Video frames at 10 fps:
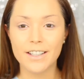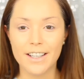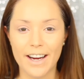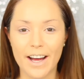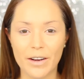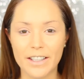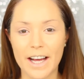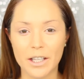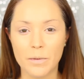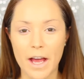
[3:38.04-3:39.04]
So now it
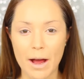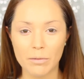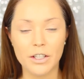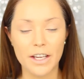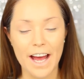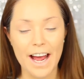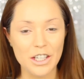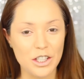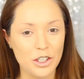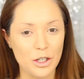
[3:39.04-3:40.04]
takes me absolutely
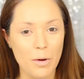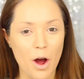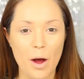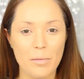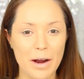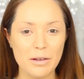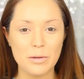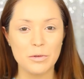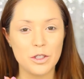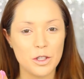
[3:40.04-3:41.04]
ages to do my eyebrows,
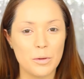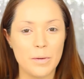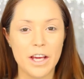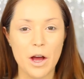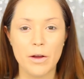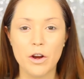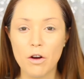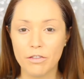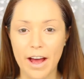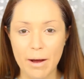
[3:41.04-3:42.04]
so I'm just going to be going
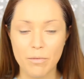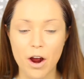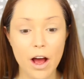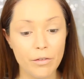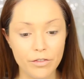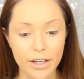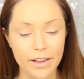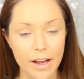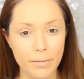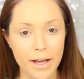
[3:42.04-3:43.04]
off camera and
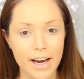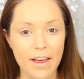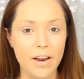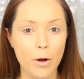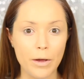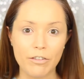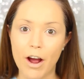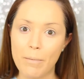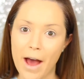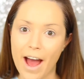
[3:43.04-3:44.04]
filling them in, and then I'll be right